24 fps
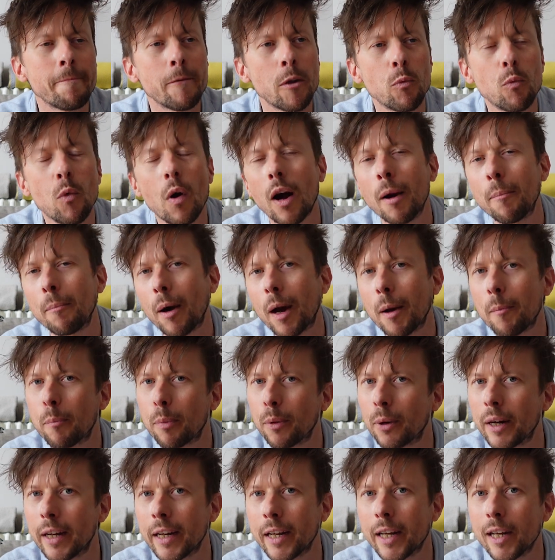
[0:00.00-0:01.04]
what I might
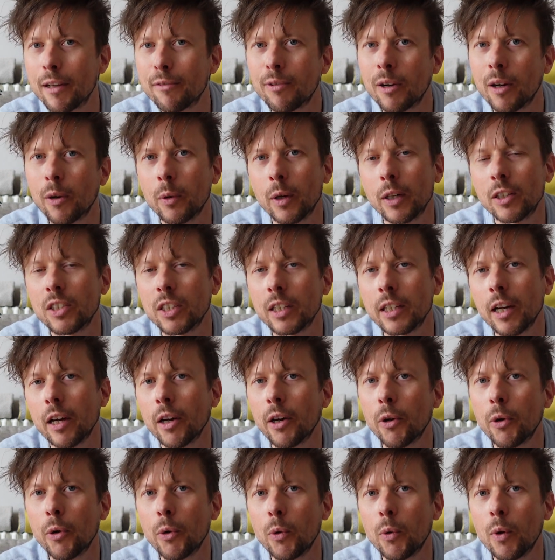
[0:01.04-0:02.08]
bring if I were to
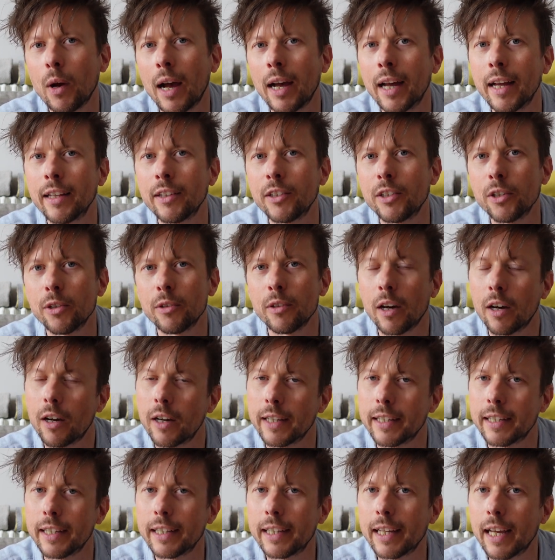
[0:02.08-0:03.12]
go and do the
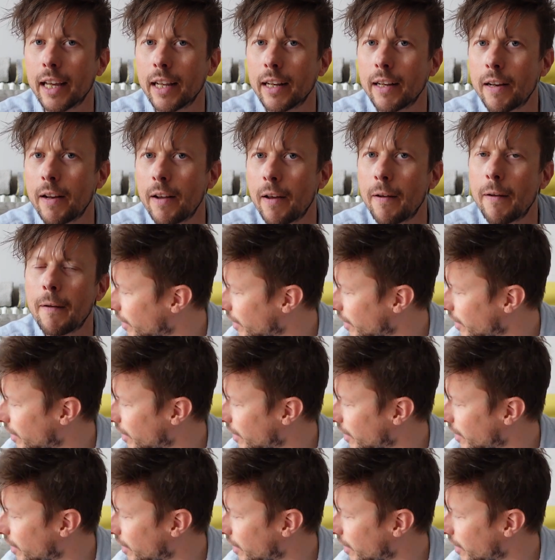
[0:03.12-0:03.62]
hike again.